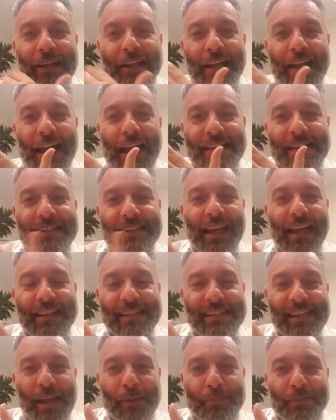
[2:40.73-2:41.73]
has he
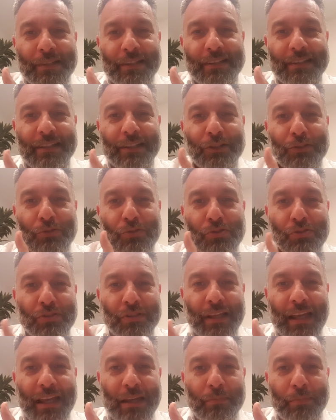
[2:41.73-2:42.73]
accepted to
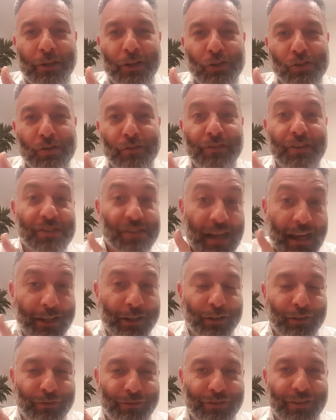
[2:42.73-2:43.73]
stay because of the
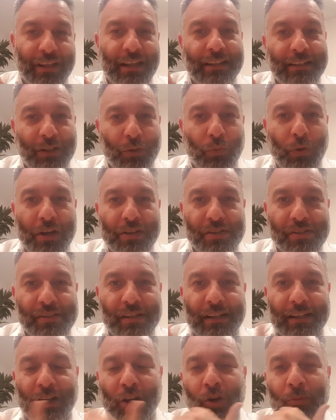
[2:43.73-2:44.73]
sign-on fee and the wages
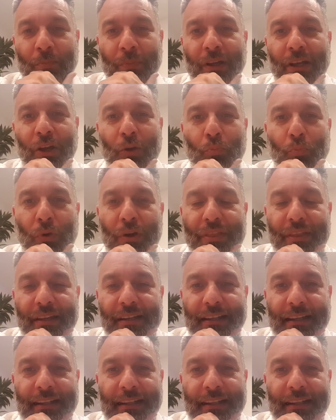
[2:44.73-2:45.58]
that come with it?